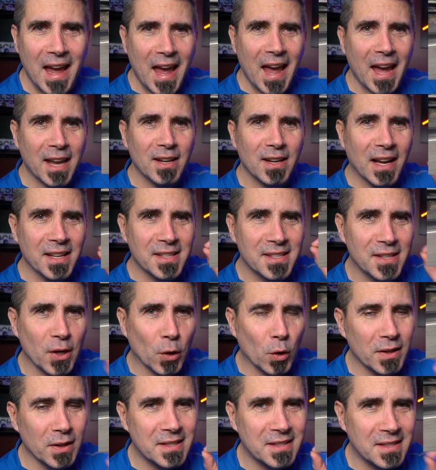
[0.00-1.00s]
and a
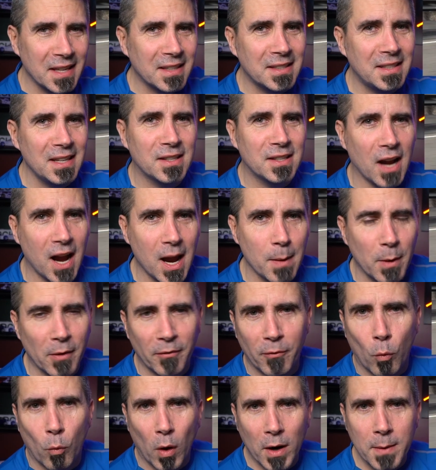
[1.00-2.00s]
0 to 60 time
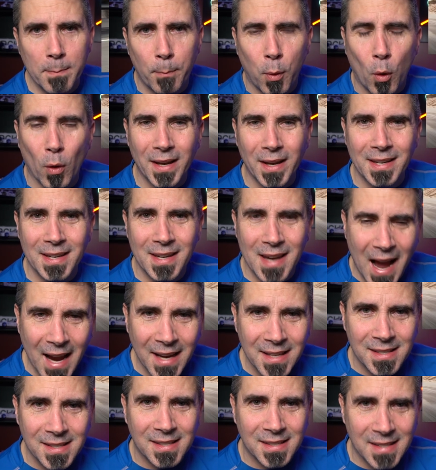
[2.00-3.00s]
of
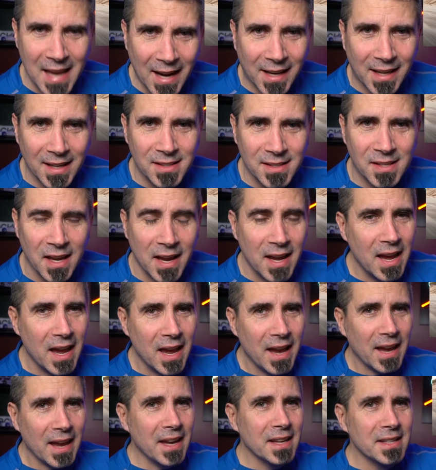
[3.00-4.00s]
1.9 seconds
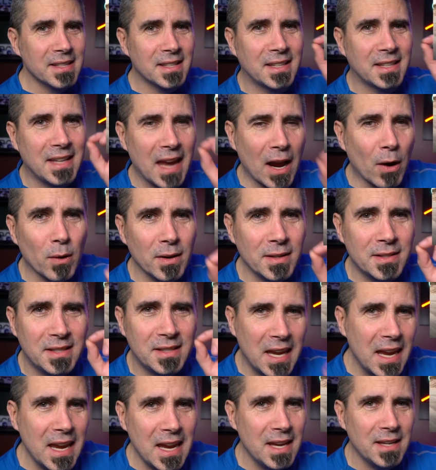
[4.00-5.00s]
is
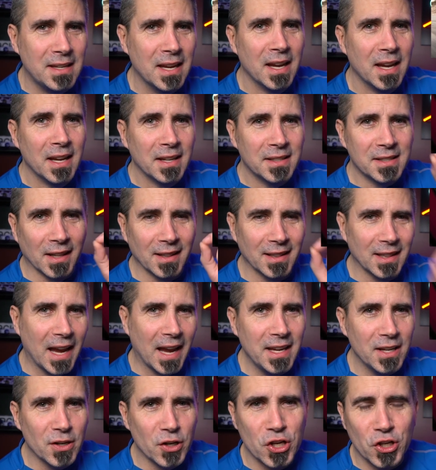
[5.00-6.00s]
guaranteed to
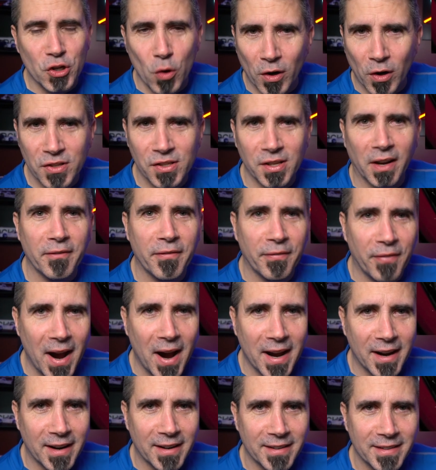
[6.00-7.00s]
light your shorts on
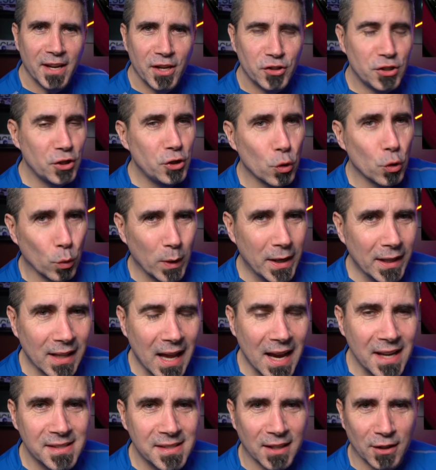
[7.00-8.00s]
fire. Did you
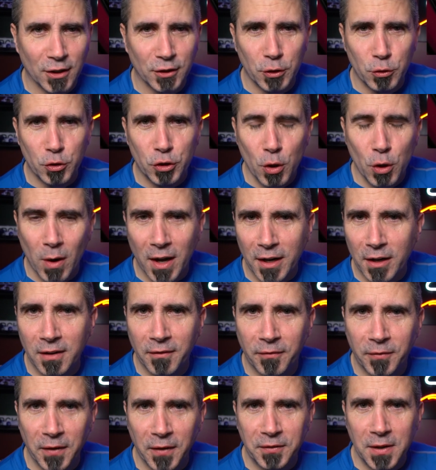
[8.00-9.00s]
realize it'll do
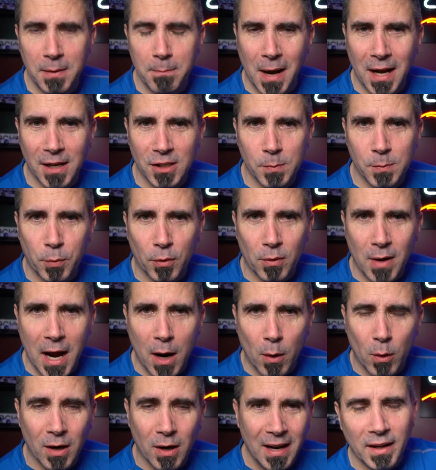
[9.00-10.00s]
250 miles per
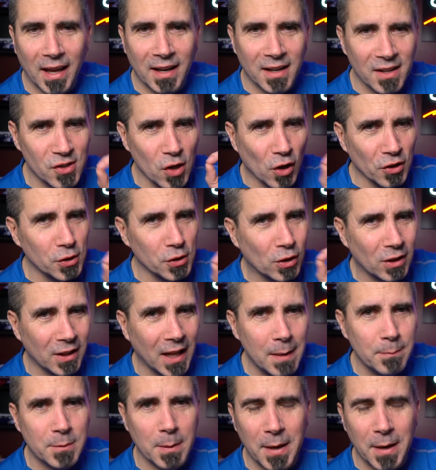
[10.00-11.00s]
hour and is also
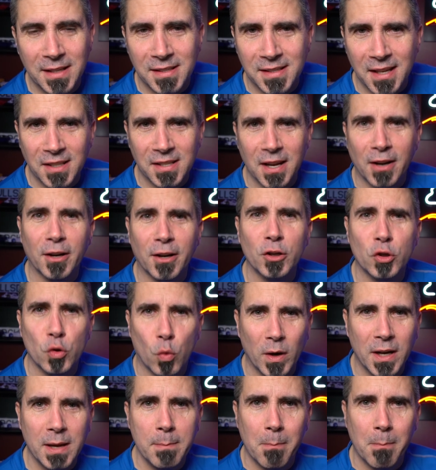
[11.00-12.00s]
claimed to make
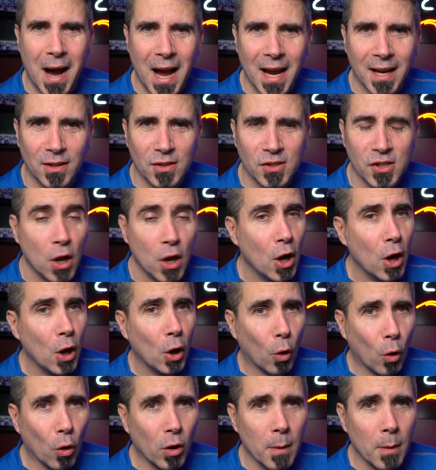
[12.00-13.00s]
620 miles
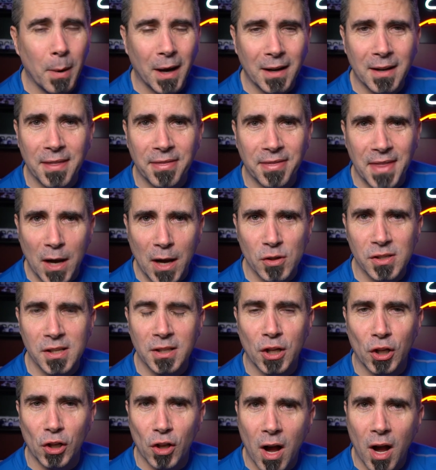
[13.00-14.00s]
or about
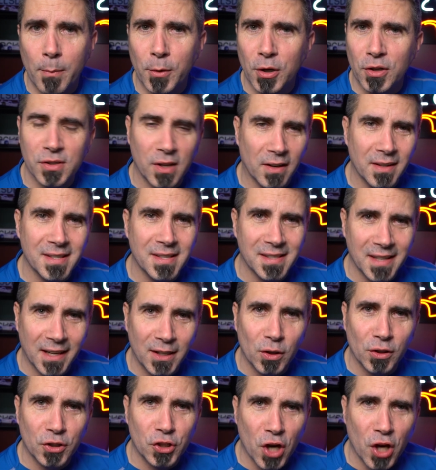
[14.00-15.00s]
1,000 kilometers on a
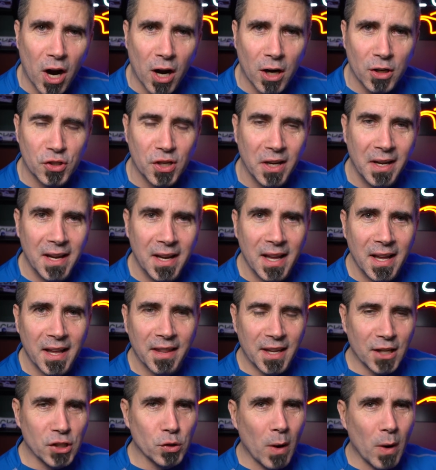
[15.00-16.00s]
single charge?
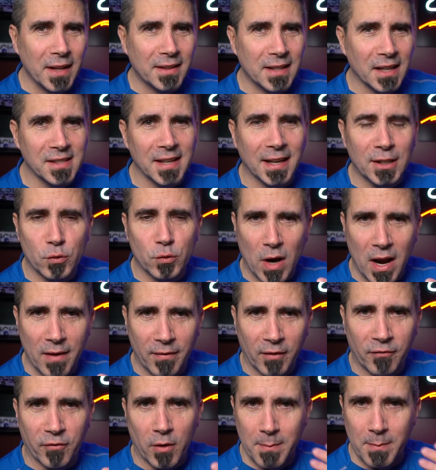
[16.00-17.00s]
That's right, that's like
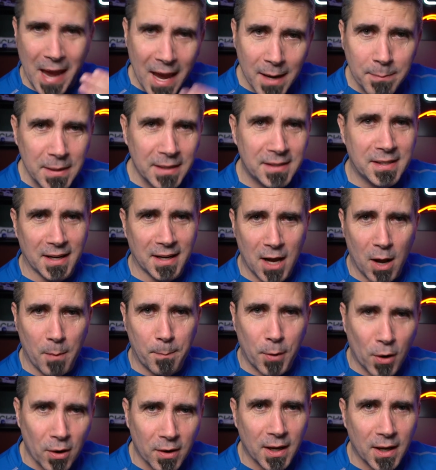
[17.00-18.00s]
driving from Edmonton,
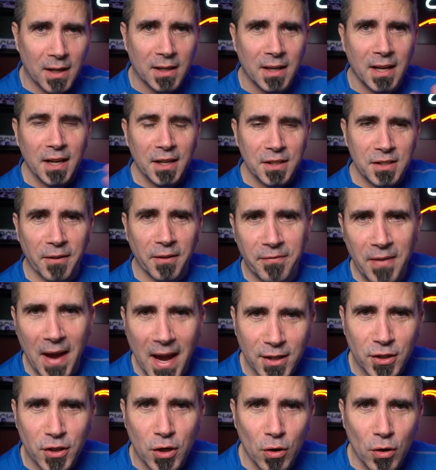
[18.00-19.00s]
Alberta to
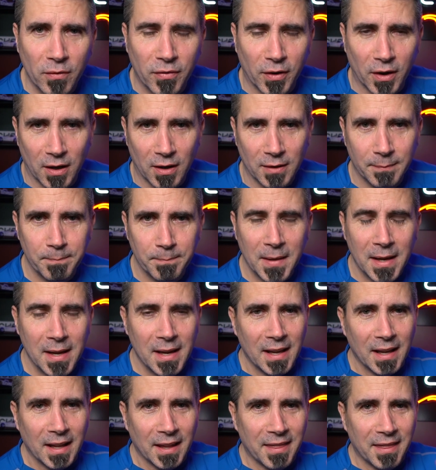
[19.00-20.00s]
Vancouver.
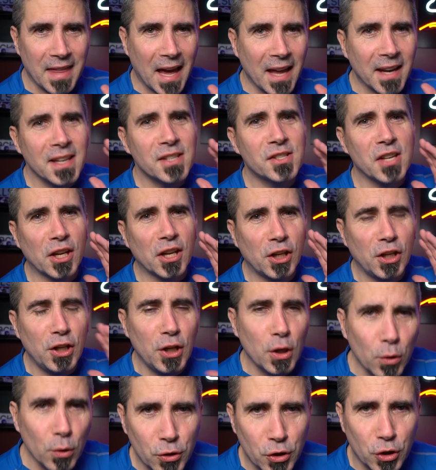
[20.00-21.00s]
That is a
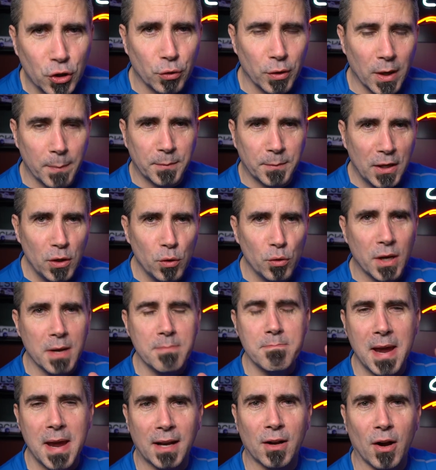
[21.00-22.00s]
huge trip that you
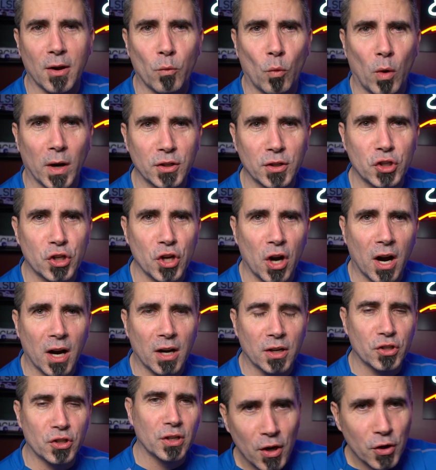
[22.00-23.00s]
can make on one
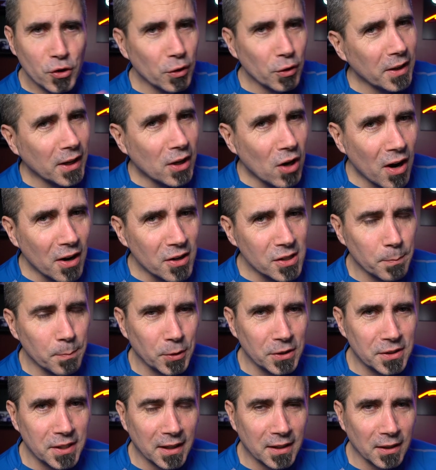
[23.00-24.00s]
charge. Sure, the car isn't
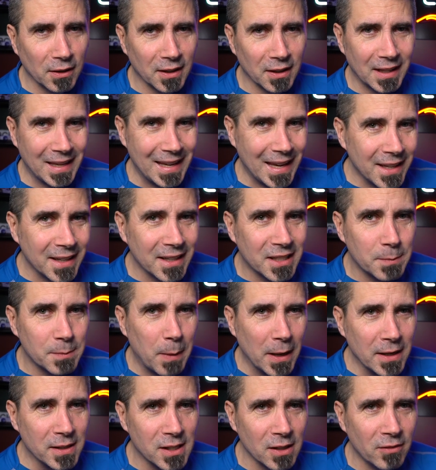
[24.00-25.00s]
particularly
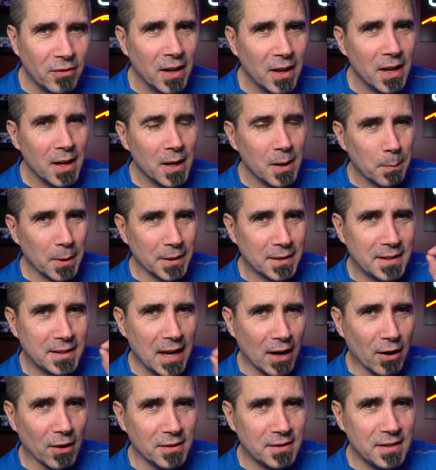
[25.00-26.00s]
inexpensive, but
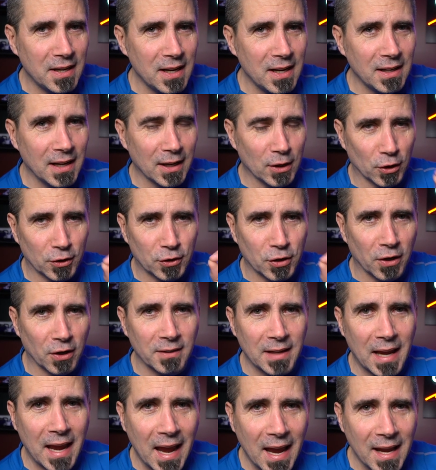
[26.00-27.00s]
guaranteed it'll
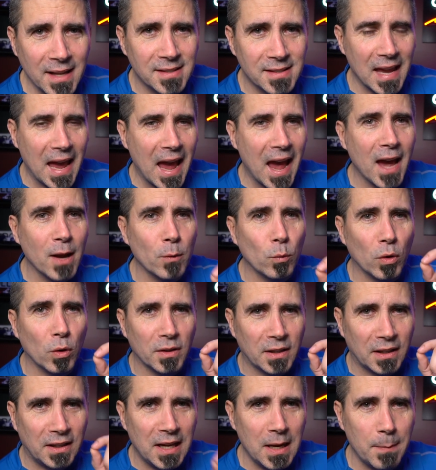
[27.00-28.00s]
turn the heads and will
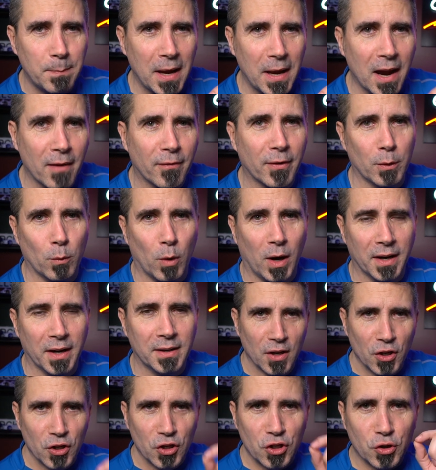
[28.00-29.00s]
keep
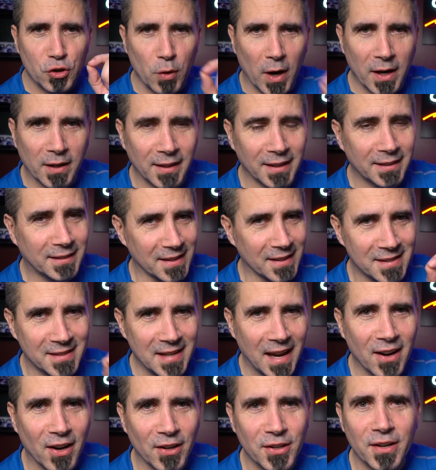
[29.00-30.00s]
everyone struggling to
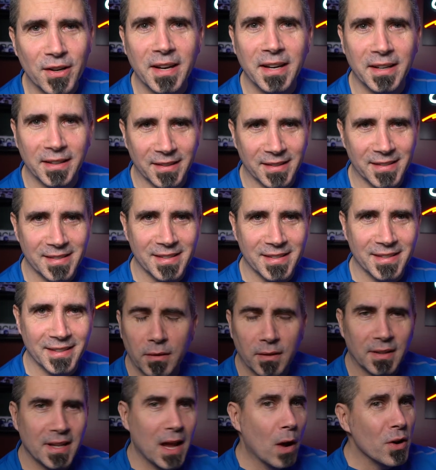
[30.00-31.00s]
stay on your heels.
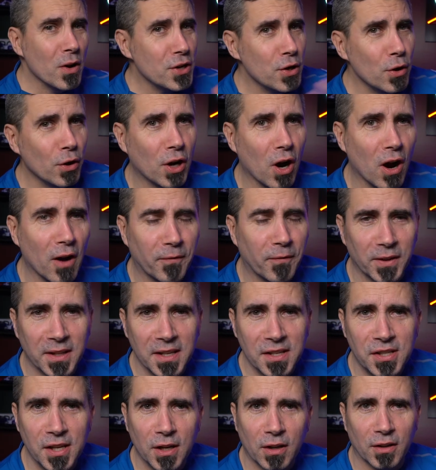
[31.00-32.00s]
Now, a new car for
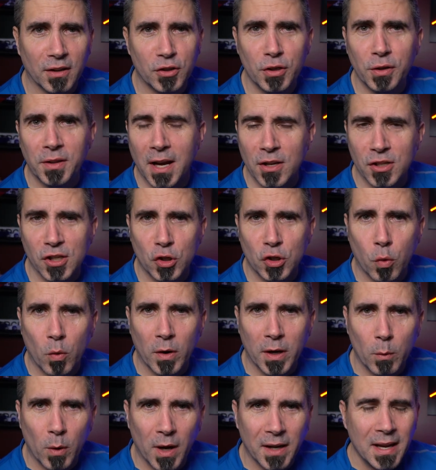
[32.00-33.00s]
this year,
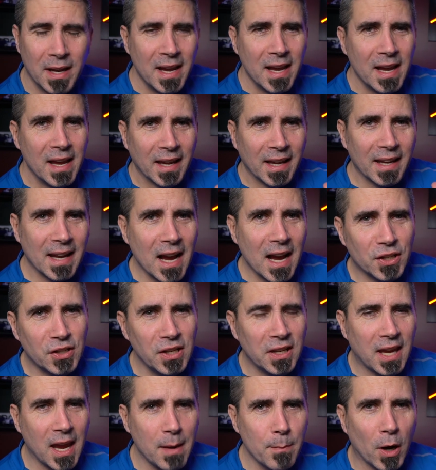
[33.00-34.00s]
2021, it
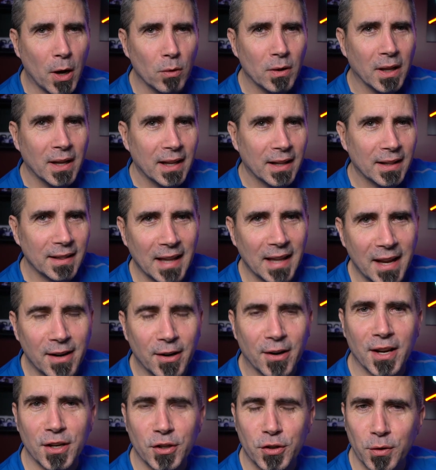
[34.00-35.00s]
actually came out
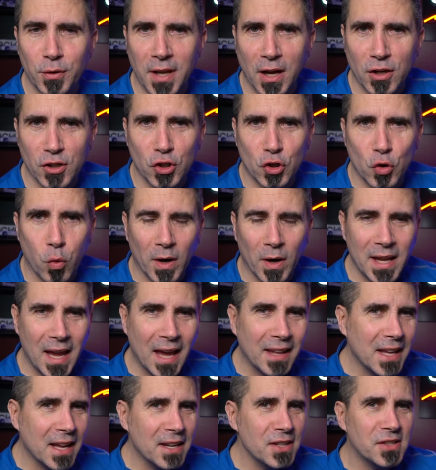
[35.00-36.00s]
later in 2020,
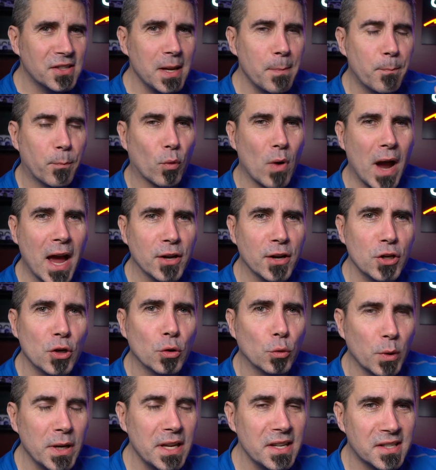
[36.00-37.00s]
and that is the brand
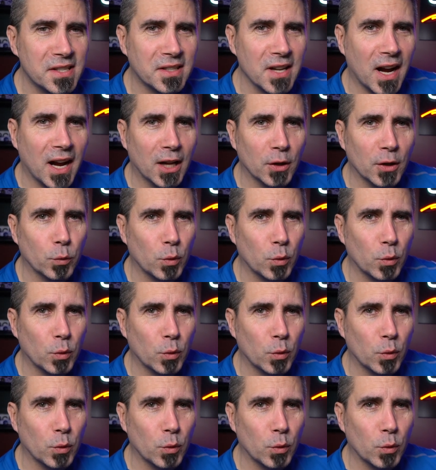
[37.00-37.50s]
new restyled,